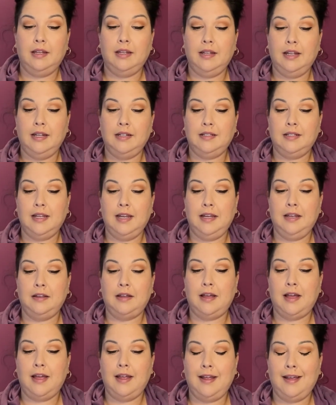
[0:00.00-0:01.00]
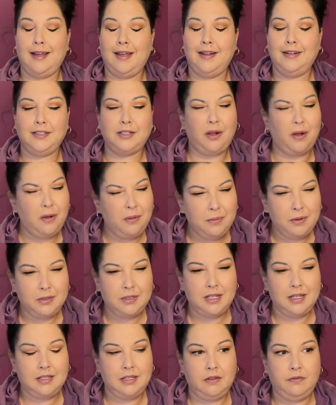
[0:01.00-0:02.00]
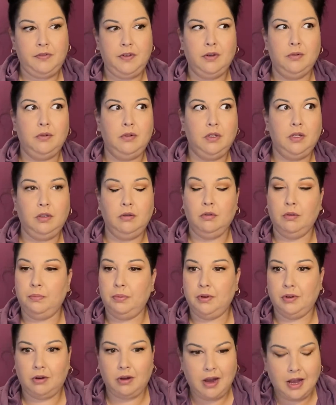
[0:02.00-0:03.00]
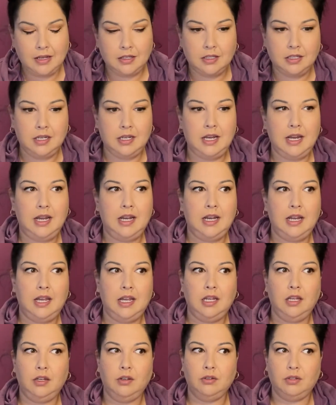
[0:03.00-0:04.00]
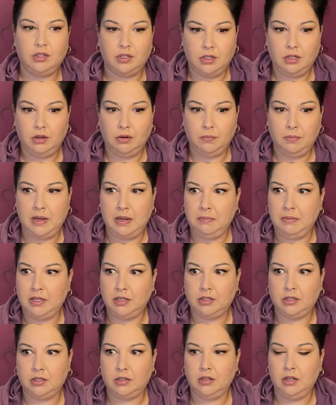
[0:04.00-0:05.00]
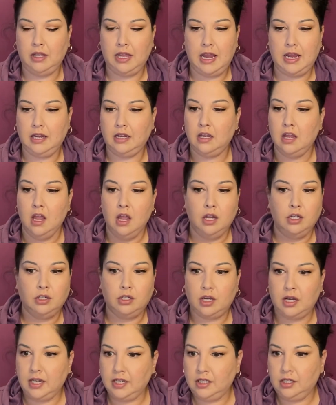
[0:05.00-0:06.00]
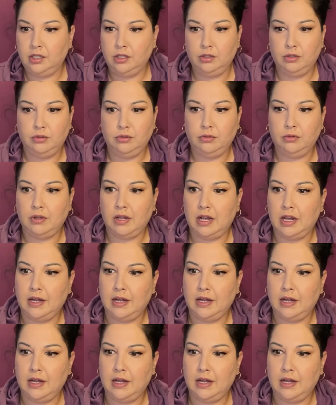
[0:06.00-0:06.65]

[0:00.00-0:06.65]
it's like, it's almost as if you're procrastinating, you're maybe like trying to,